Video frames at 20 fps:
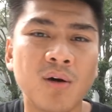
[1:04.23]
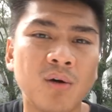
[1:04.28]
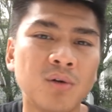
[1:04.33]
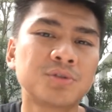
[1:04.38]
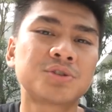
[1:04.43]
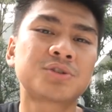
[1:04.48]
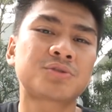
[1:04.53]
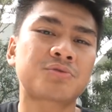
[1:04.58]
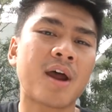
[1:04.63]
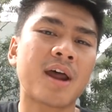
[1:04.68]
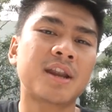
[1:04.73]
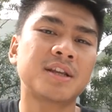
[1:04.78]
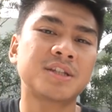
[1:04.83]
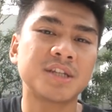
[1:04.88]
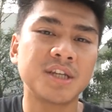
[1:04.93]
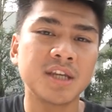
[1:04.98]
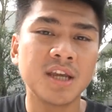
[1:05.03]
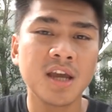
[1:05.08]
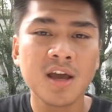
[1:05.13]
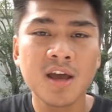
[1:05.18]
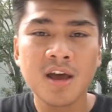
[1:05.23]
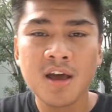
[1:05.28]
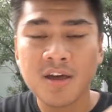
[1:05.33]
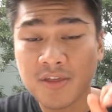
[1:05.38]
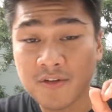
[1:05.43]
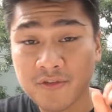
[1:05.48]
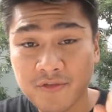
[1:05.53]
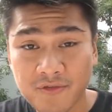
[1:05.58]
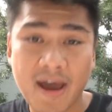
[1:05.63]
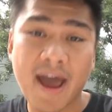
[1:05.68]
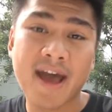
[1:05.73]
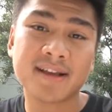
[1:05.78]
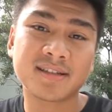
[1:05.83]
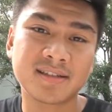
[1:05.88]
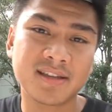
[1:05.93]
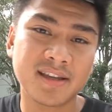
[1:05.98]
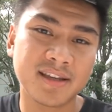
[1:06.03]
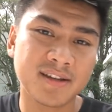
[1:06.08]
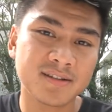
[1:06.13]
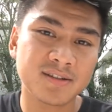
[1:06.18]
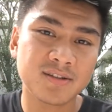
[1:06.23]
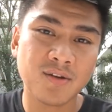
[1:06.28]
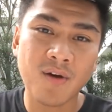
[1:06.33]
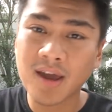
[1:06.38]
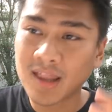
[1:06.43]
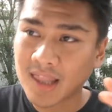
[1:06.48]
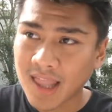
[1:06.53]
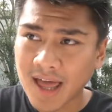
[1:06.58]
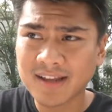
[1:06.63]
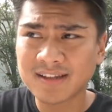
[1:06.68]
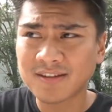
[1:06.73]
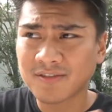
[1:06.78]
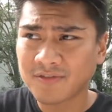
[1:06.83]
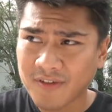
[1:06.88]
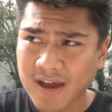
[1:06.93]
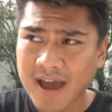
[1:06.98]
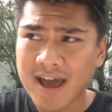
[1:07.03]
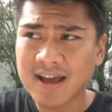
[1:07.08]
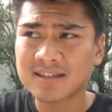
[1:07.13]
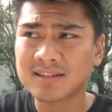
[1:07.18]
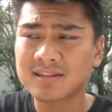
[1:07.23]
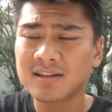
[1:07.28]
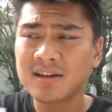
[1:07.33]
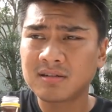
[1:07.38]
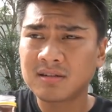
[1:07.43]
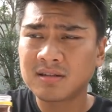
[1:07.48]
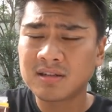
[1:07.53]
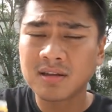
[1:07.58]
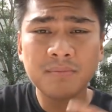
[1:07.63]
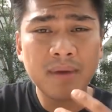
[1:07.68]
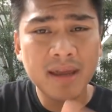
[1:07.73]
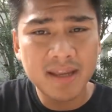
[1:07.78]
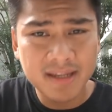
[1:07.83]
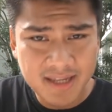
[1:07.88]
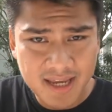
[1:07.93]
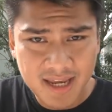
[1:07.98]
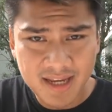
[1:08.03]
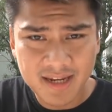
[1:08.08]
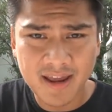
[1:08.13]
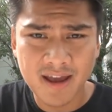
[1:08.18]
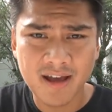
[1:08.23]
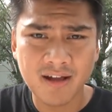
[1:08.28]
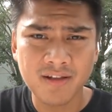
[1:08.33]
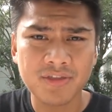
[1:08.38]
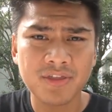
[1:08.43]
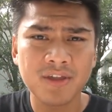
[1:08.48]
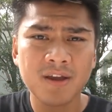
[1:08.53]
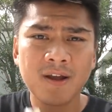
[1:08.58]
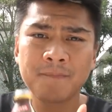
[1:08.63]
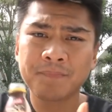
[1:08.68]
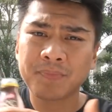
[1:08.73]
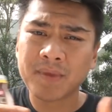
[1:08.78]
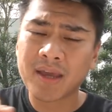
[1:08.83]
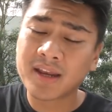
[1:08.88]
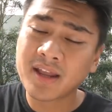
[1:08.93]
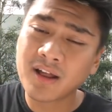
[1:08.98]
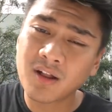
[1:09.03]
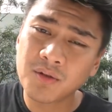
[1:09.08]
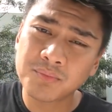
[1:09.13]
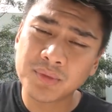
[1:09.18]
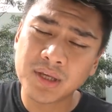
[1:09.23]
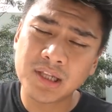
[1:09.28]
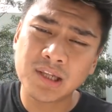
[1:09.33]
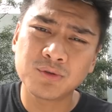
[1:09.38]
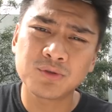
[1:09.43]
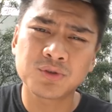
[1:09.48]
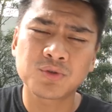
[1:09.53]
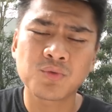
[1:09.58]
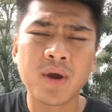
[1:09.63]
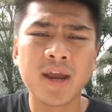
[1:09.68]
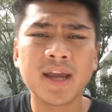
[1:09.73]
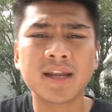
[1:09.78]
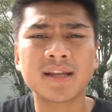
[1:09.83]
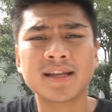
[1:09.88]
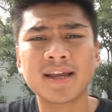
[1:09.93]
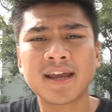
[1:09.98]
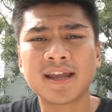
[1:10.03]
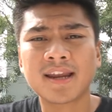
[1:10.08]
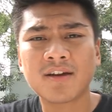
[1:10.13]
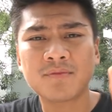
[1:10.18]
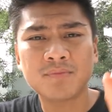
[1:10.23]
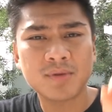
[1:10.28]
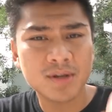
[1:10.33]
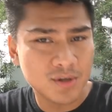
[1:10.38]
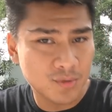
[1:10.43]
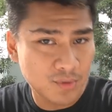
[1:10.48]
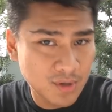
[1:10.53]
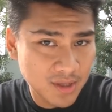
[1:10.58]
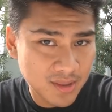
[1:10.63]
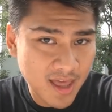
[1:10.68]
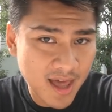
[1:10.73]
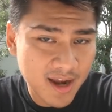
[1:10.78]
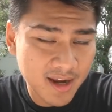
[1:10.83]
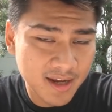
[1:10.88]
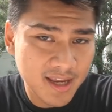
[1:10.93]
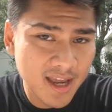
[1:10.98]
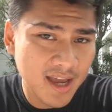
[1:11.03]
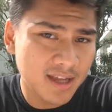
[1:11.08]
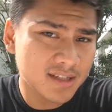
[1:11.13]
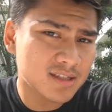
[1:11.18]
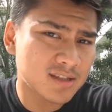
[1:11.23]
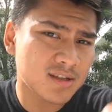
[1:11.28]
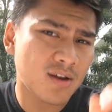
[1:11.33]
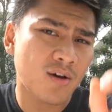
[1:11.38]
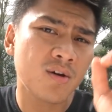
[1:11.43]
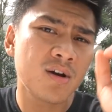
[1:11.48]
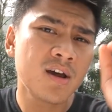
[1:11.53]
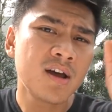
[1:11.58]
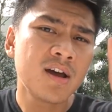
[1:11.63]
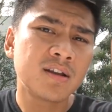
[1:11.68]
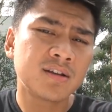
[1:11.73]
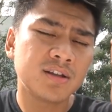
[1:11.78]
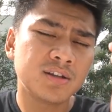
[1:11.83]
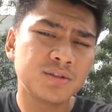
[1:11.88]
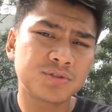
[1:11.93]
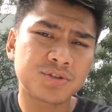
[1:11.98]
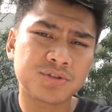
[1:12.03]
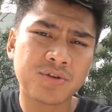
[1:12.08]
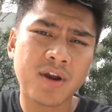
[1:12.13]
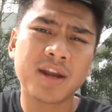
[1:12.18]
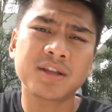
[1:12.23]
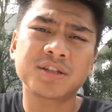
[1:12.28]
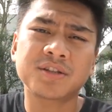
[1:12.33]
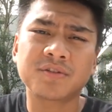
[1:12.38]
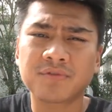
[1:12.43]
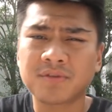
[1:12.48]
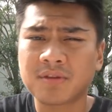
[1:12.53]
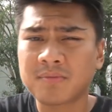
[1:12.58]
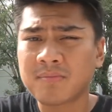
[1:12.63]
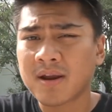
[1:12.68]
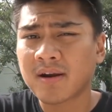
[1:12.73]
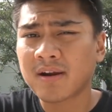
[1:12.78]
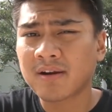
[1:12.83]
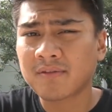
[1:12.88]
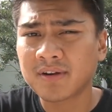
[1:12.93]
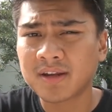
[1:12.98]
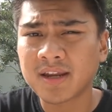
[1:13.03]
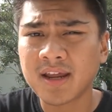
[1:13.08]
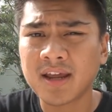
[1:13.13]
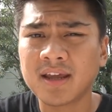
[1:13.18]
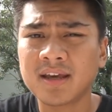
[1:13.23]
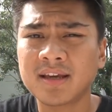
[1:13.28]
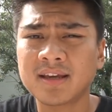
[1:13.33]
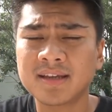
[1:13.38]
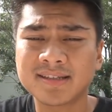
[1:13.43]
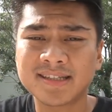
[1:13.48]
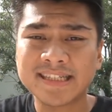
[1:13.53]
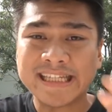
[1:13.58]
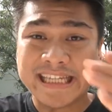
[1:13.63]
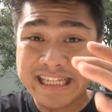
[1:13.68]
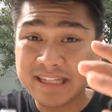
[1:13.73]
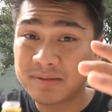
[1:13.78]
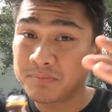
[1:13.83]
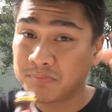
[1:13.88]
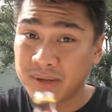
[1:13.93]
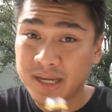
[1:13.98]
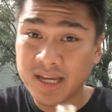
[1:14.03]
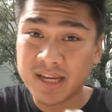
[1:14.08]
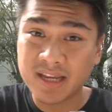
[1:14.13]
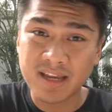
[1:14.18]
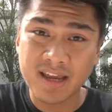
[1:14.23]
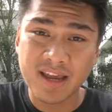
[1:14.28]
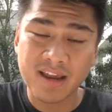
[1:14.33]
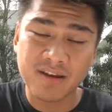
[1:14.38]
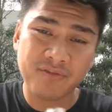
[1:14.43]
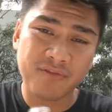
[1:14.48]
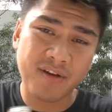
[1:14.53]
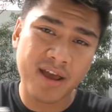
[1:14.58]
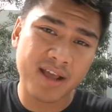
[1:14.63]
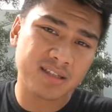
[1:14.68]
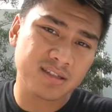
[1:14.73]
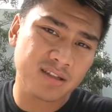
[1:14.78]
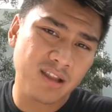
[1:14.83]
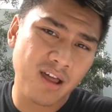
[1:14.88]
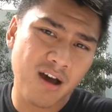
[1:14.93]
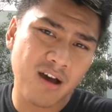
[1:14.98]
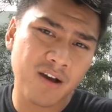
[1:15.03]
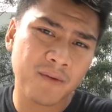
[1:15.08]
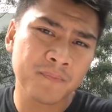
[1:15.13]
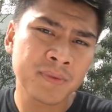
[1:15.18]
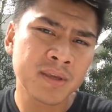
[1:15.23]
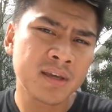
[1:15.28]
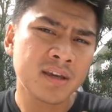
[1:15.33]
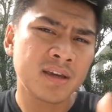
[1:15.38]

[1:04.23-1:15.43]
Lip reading: old strategy, the fasting. So I like to fast to maintain health and help me lose weight, and I've been doing that again. So the new strategy for the Better Every Day is eat big and fast long.